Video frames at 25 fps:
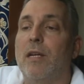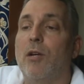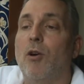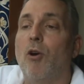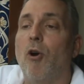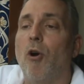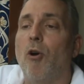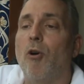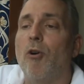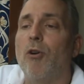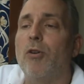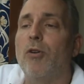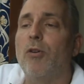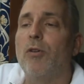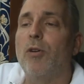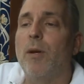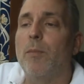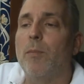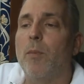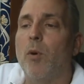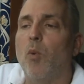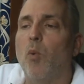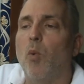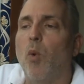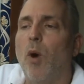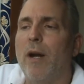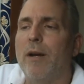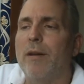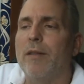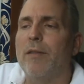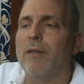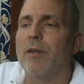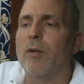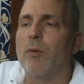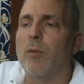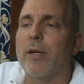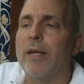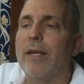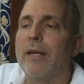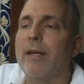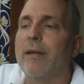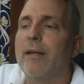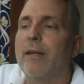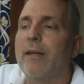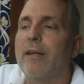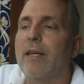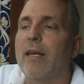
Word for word: cardinal number one in the Greek,